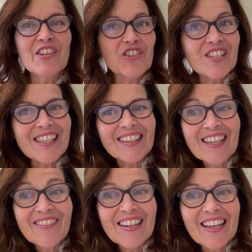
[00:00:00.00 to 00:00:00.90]
you just
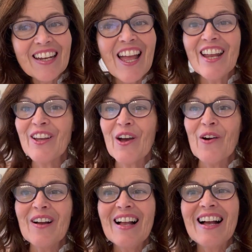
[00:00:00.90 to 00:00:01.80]
leave it in and go.
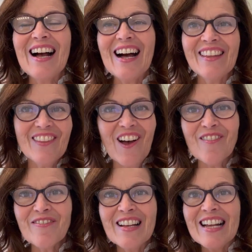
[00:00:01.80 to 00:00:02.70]
I
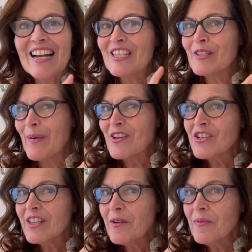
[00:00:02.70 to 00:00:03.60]
love,
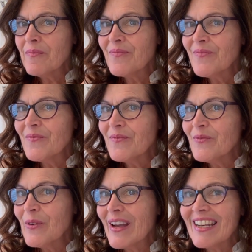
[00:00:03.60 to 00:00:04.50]
especially
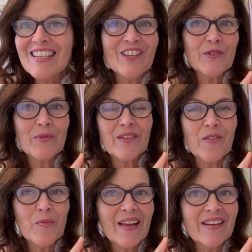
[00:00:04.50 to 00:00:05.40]
when used with
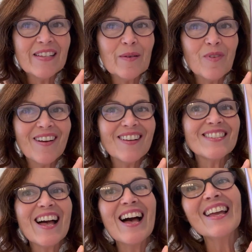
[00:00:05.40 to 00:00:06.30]
other Pantene products,
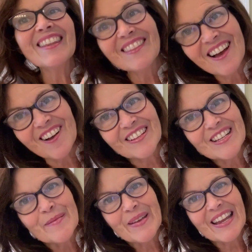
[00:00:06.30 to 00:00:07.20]
I love
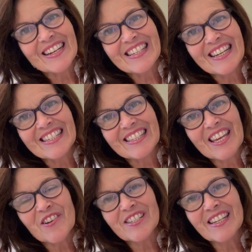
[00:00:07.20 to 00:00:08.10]
Pantene's
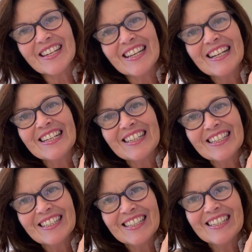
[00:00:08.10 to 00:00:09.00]
Keratin
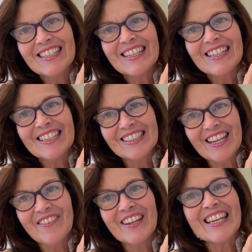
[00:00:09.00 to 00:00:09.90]

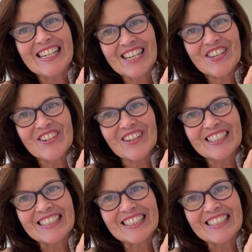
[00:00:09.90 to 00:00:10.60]
Leave-In Conditioner.